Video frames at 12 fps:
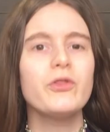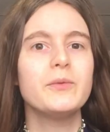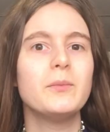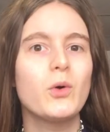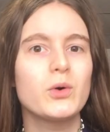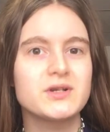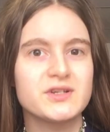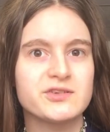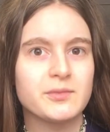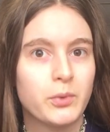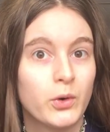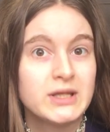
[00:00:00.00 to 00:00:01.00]
the more
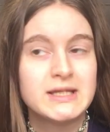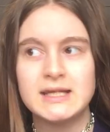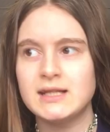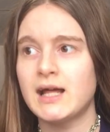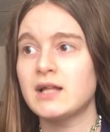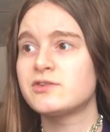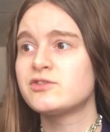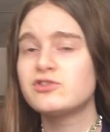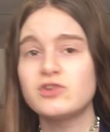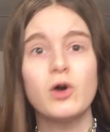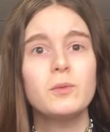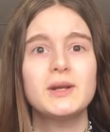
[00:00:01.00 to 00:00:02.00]
disappointing that
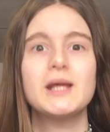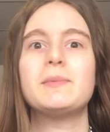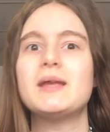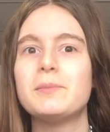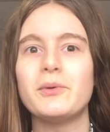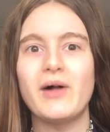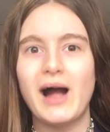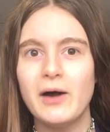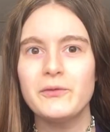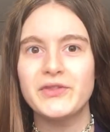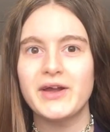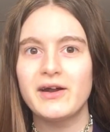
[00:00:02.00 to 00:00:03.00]
so many people
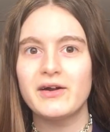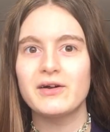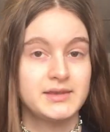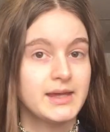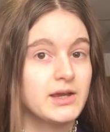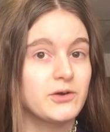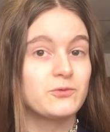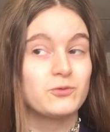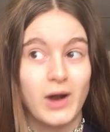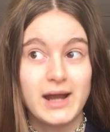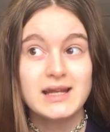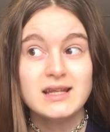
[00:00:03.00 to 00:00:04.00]
out there think
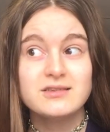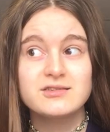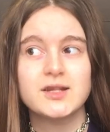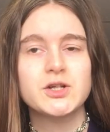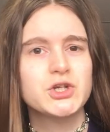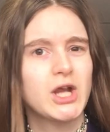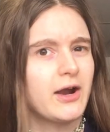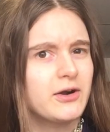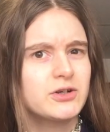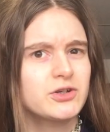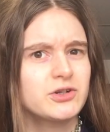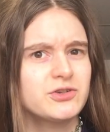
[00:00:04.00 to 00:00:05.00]
writing such
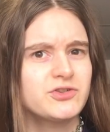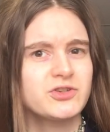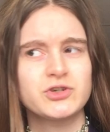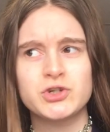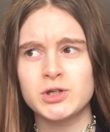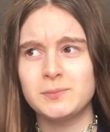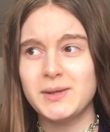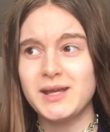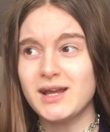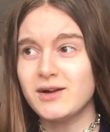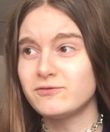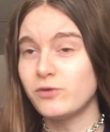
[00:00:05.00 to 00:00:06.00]
characters should be
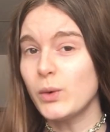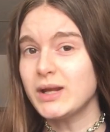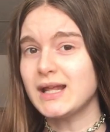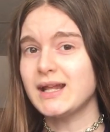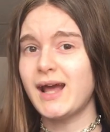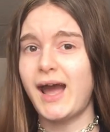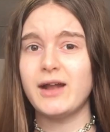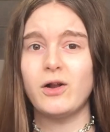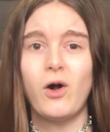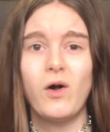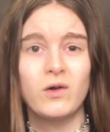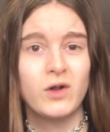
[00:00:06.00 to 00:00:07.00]
avoided at
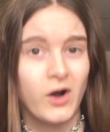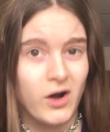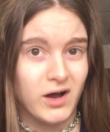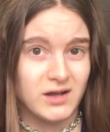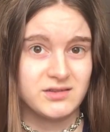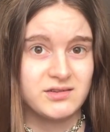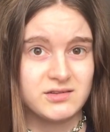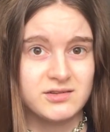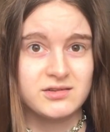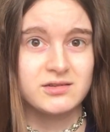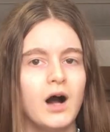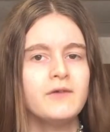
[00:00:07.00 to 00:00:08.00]
all
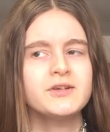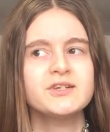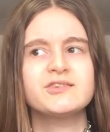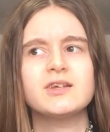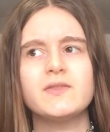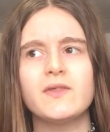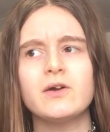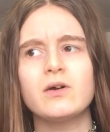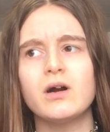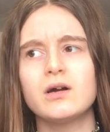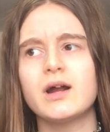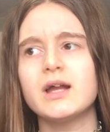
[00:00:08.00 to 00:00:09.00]
costs. Obviously, there
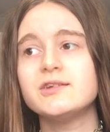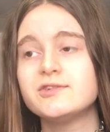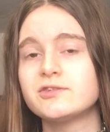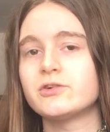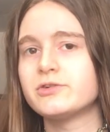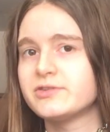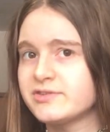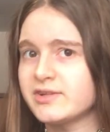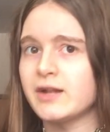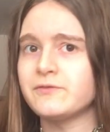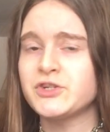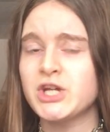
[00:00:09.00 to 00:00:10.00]
are a certain
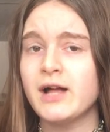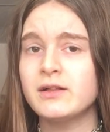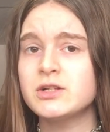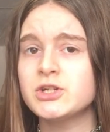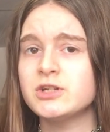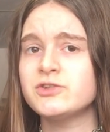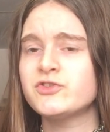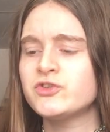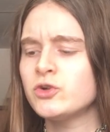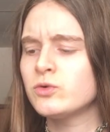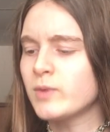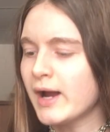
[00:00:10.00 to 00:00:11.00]
set of challenges
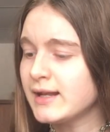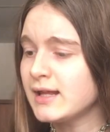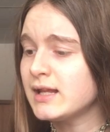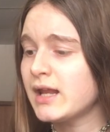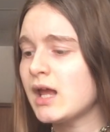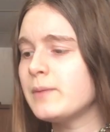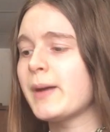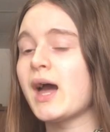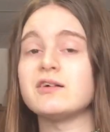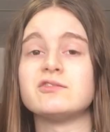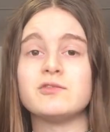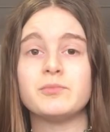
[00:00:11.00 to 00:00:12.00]
to writing a
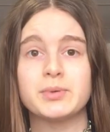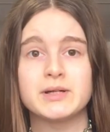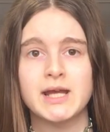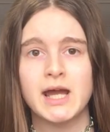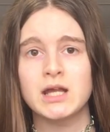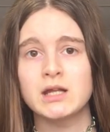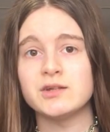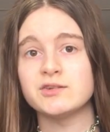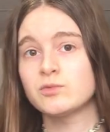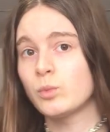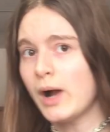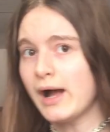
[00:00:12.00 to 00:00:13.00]
passive
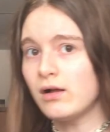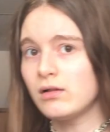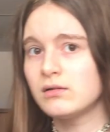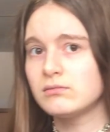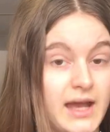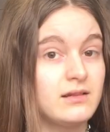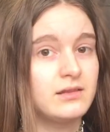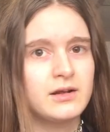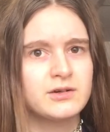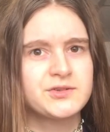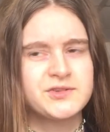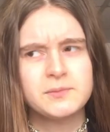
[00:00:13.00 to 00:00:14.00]
protagonist well, and
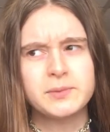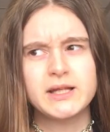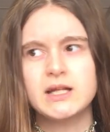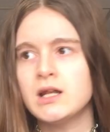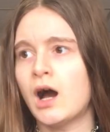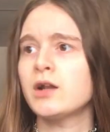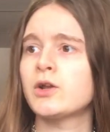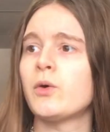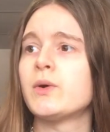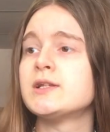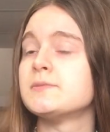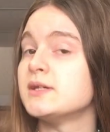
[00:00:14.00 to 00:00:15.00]
they're simply not
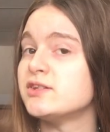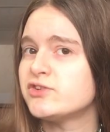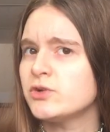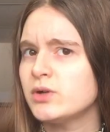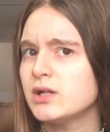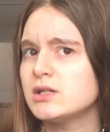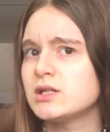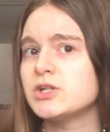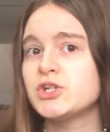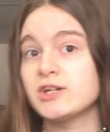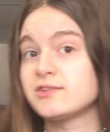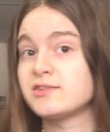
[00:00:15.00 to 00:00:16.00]
going to be suited to
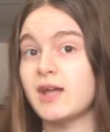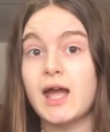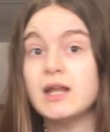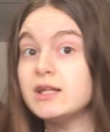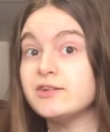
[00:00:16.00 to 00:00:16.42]
just any